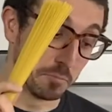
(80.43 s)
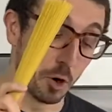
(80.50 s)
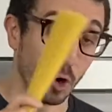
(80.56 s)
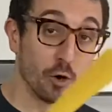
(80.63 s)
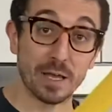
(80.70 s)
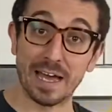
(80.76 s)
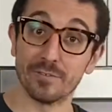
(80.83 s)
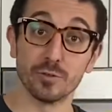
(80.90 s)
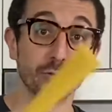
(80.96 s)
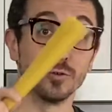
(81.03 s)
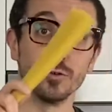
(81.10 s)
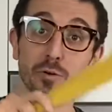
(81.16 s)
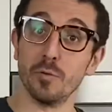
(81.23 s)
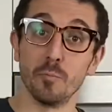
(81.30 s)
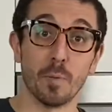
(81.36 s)
All you have to
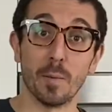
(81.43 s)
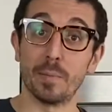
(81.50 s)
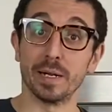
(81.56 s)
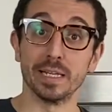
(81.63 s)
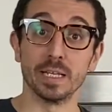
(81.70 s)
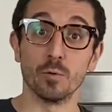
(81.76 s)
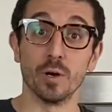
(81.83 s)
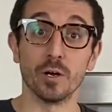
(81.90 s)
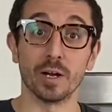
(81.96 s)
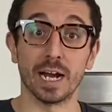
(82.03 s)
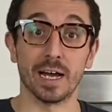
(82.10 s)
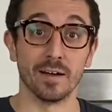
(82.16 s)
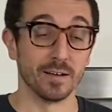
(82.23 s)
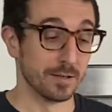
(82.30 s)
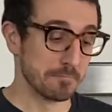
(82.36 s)
do, pop it in the water,